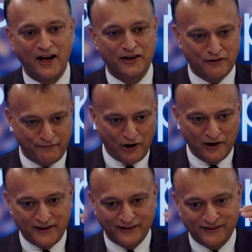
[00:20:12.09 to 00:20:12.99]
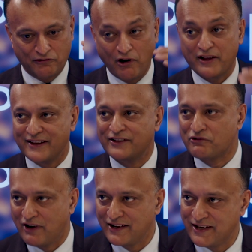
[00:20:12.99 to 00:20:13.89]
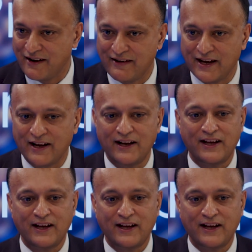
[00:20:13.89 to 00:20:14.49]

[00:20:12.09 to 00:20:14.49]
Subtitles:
you follow these criteria,